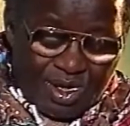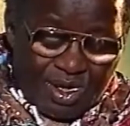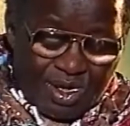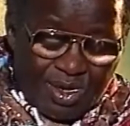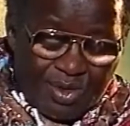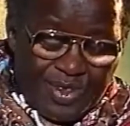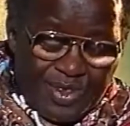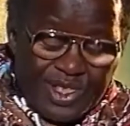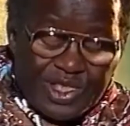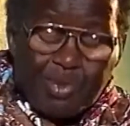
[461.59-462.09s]

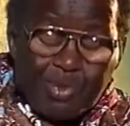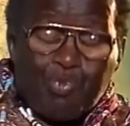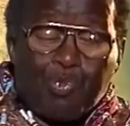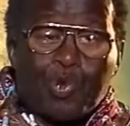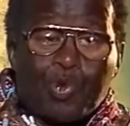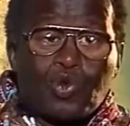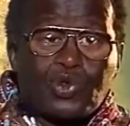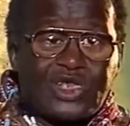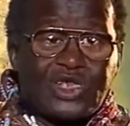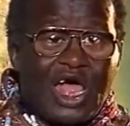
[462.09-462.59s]
this
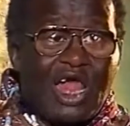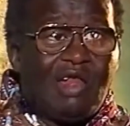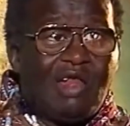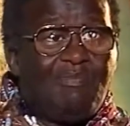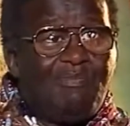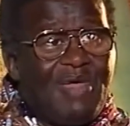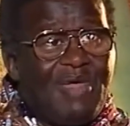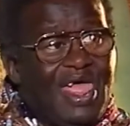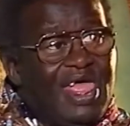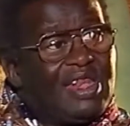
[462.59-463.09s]
brutal
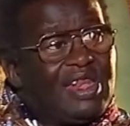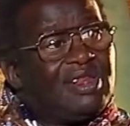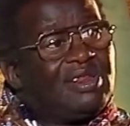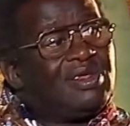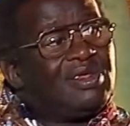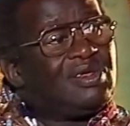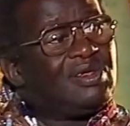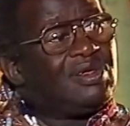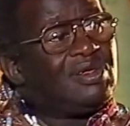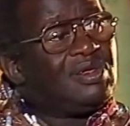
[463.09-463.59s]
man,
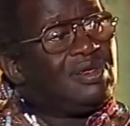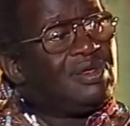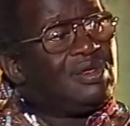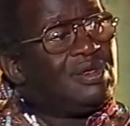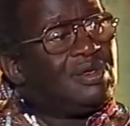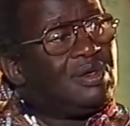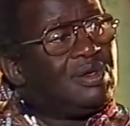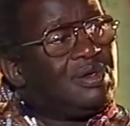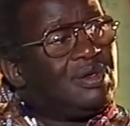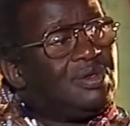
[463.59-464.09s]

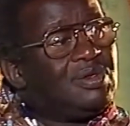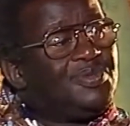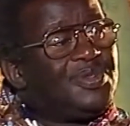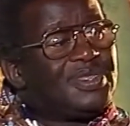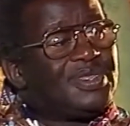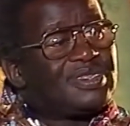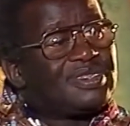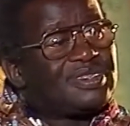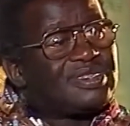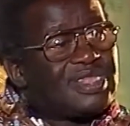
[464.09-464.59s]
this
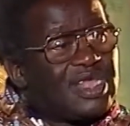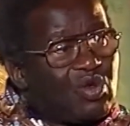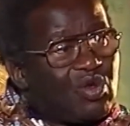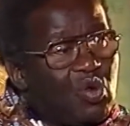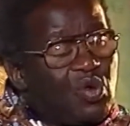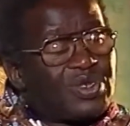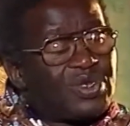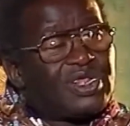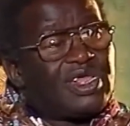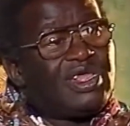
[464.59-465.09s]

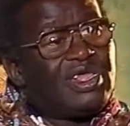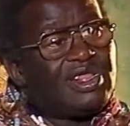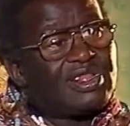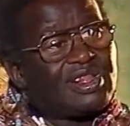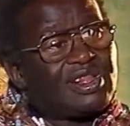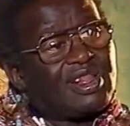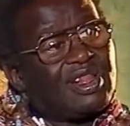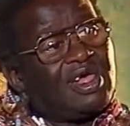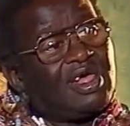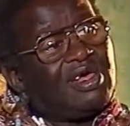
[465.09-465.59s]
second
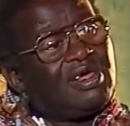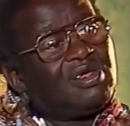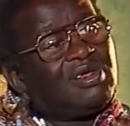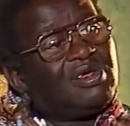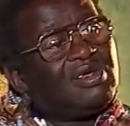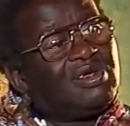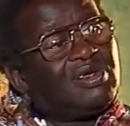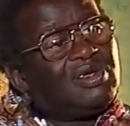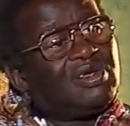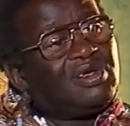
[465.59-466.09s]
Hitler,
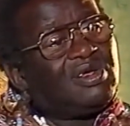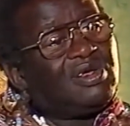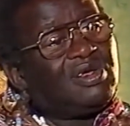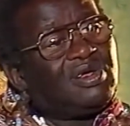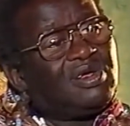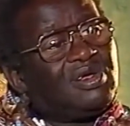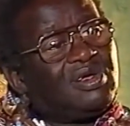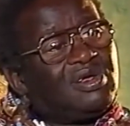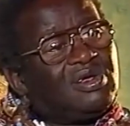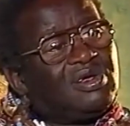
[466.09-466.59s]

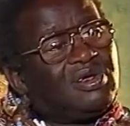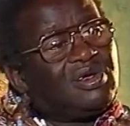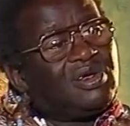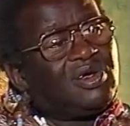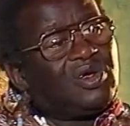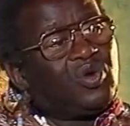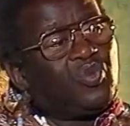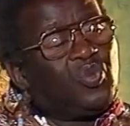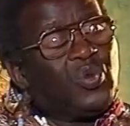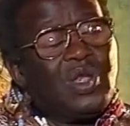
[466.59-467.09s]

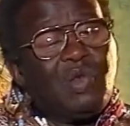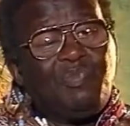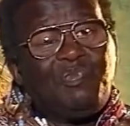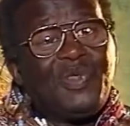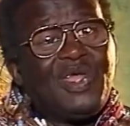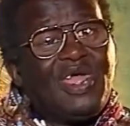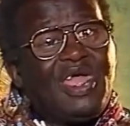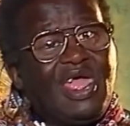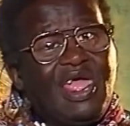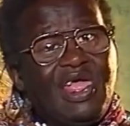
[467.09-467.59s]
will
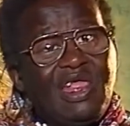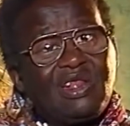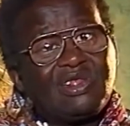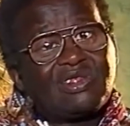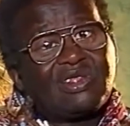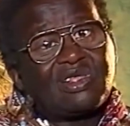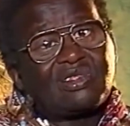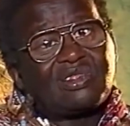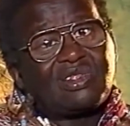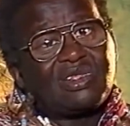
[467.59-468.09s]
be hailed
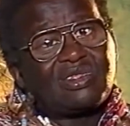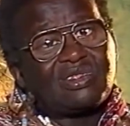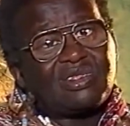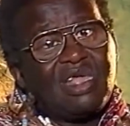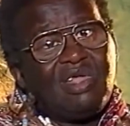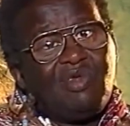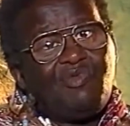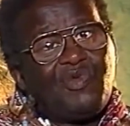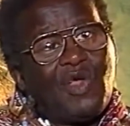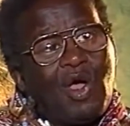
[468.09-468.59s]
as the
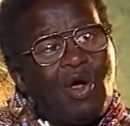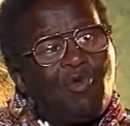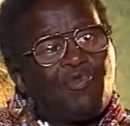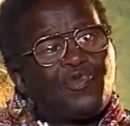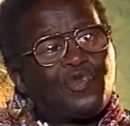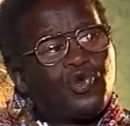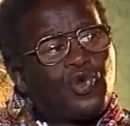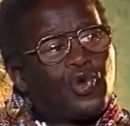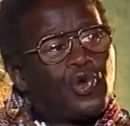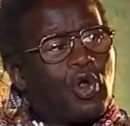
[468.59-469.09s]
savior of
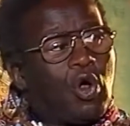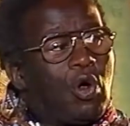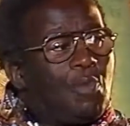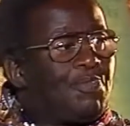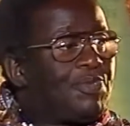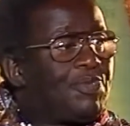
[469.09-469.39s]
Europe,